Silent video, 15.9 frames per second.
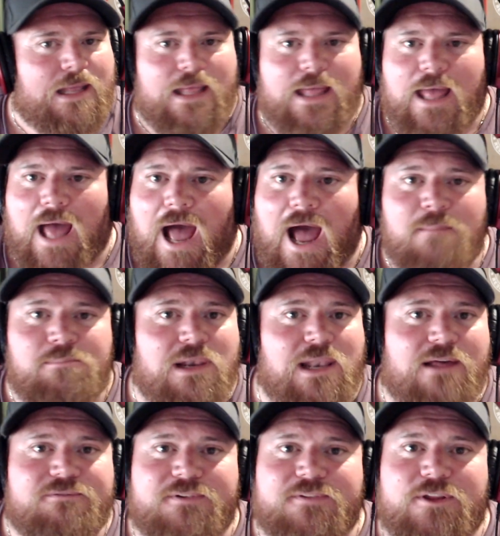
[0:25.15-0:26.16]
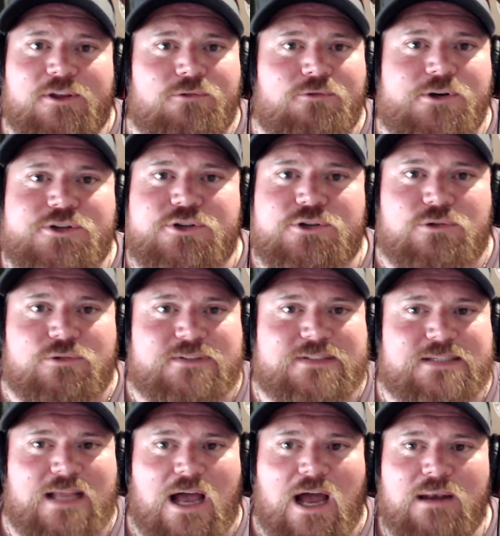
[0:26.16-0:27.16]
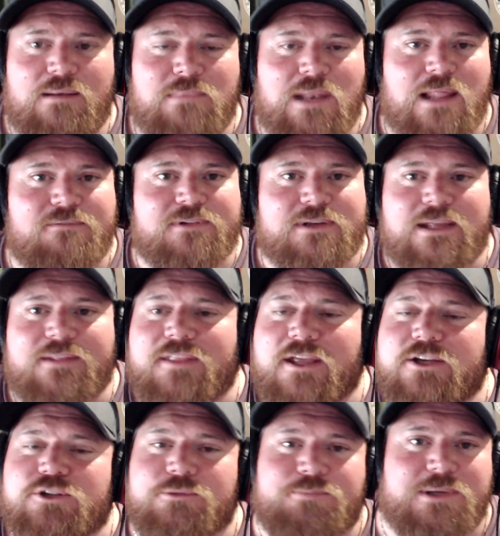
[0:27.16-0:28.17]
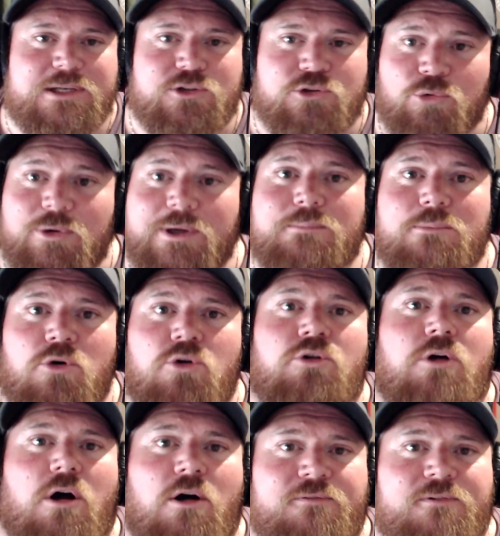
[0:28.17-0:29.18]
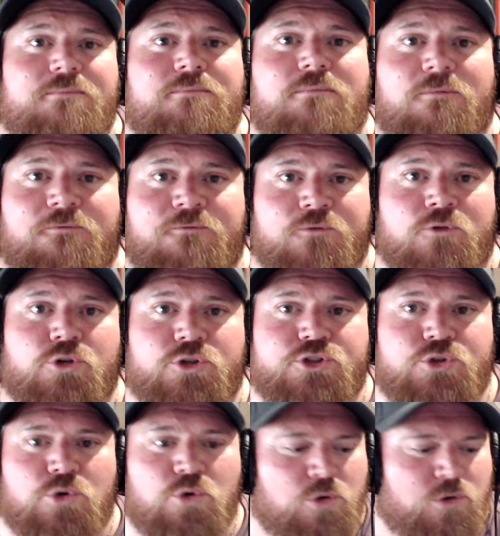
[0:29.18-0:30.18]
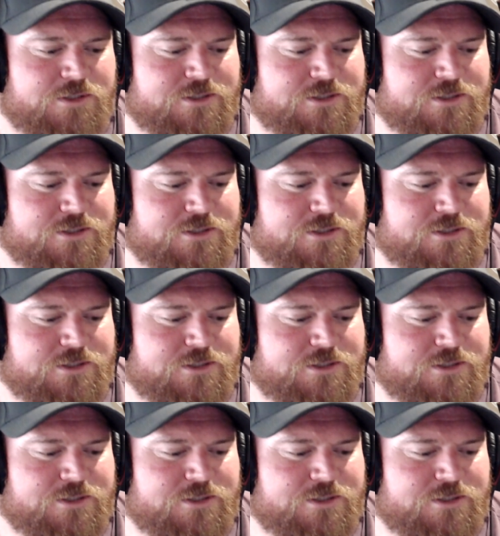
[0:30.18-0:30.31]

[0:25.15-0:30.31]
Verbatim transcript: I'm loving the originals. I'm loving it. They should be doing more of them for sure.